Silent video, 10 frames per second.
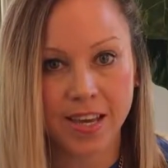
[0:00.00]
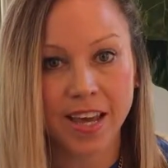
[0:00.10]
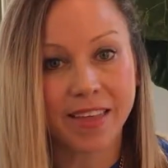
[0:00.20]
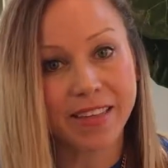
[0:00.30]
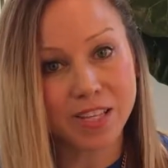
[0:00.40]

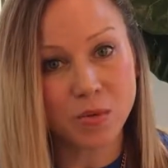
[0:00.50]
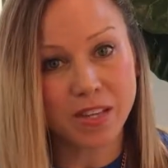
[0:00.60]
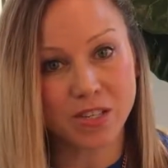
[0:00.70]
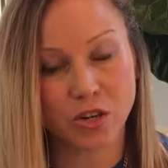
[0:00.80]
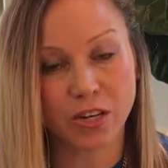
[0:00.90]
And that's when they
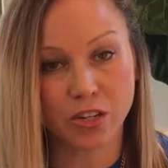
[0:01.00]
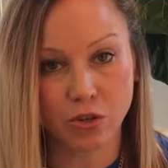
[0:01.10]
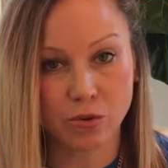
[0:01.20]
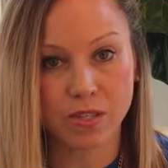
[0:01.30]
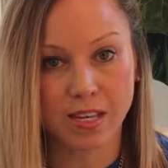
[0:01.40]
started
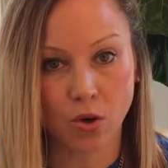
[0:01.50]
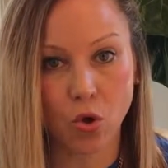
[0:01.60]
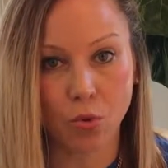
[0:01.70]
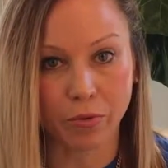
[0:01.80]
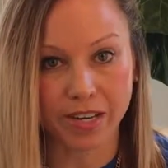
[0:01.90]
using
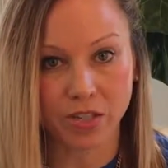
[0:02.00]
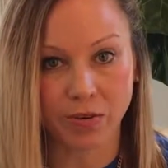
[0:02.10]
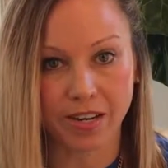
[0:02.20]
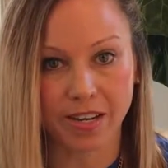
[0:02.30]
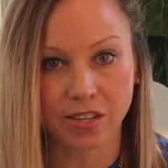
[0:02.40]
whole breast
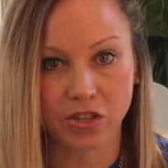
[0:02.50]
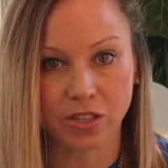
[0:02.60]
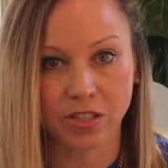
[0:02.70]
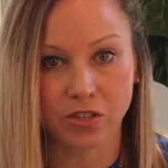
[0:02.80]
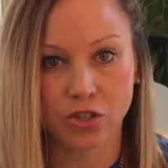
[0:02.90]
radiation